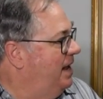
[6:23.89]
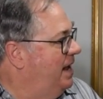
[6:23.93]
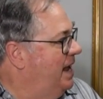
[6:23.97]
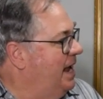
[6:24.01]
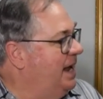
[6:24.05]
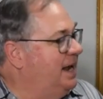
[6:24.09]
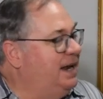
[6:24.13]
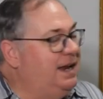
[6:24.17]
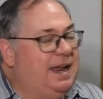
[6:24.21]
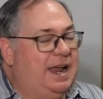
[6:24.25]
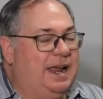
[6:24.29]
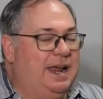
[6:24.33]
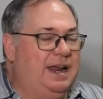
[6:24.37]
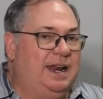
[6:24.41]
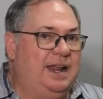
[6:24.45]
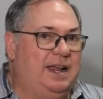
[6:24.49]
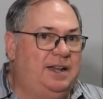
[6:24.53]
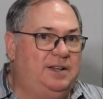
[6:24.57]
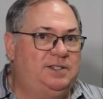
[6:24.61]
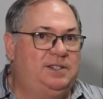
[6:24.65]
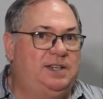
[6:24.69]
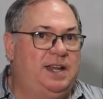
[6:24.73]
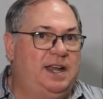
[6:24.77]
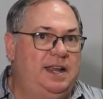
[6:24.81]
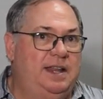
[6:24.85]
and and
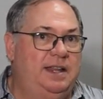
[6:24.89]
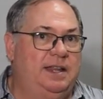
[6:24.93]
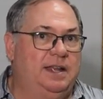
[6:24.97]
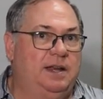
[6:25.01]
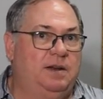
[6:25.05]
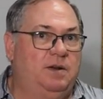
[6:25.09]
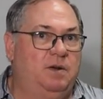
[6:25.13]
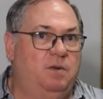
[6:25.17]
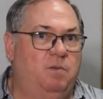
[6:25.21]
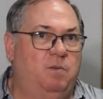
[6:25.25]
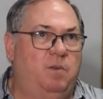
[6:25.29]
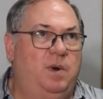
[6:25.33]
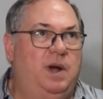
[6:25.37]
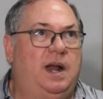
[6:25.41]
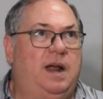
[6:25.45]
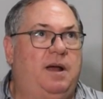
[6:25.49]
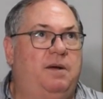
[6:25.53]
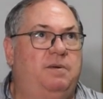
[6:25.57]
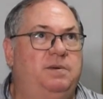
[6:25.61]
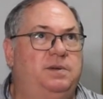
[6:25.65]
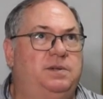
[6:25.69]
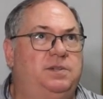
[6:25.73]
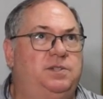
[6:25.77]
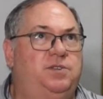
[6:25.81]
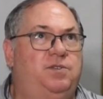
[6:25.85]
I'll say that when I
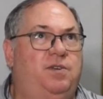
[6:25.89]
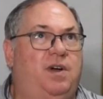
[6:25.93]
was